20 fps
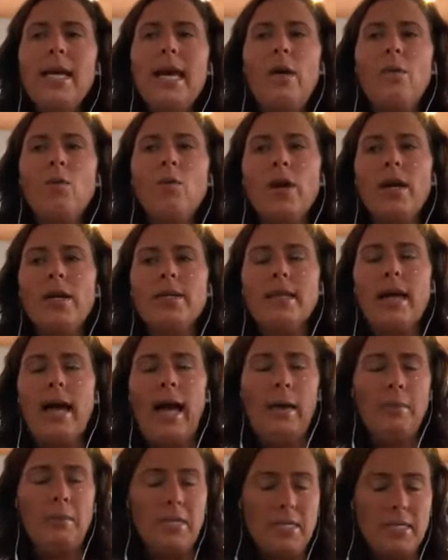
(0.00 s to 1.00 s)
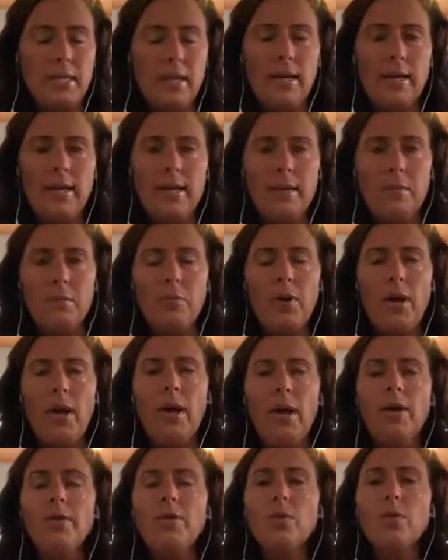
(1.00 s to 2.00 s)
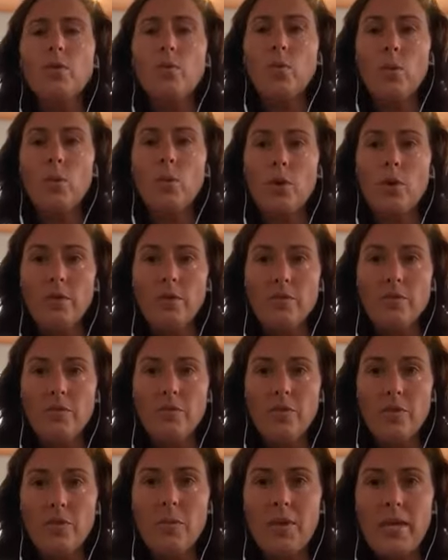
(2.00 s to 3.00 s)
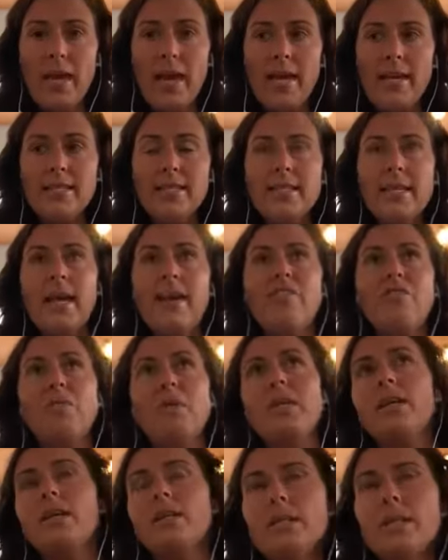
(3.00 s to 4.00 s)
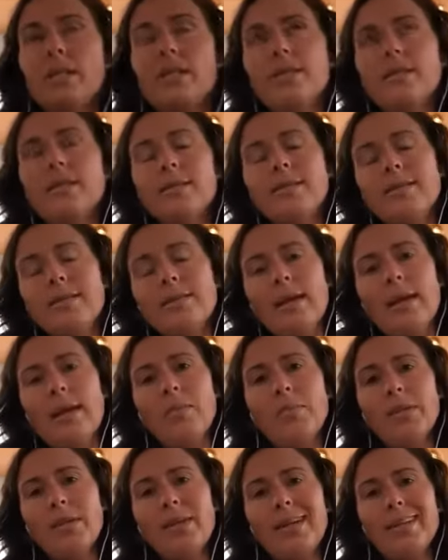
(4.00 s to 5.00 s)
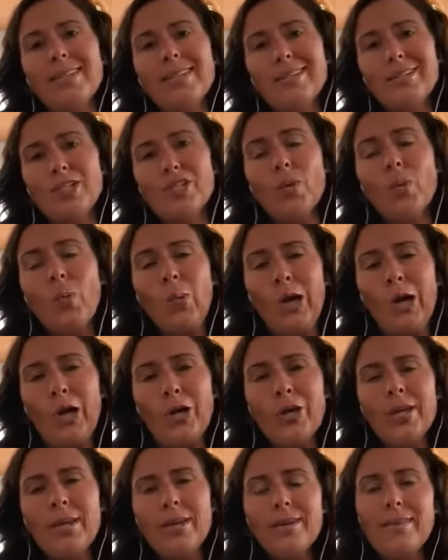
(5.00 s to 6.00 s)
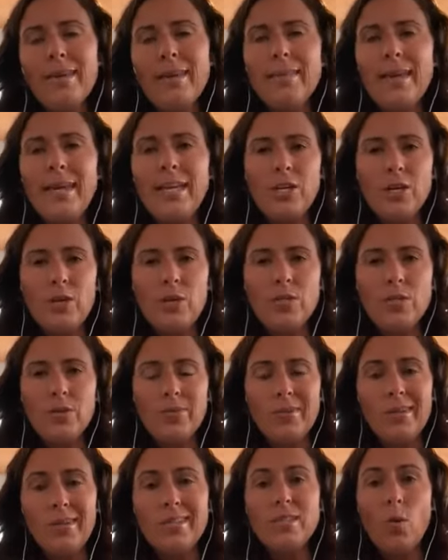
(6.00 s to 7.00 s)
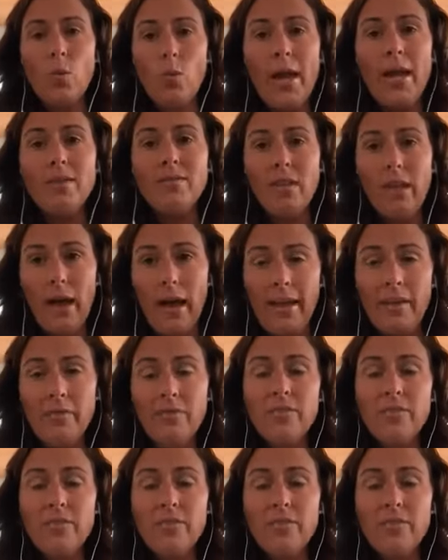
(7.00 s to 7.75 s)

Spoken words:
and whereas I'm excited and proud to work for BASF because sustainability isn't just a word that they use, it really is a way of life,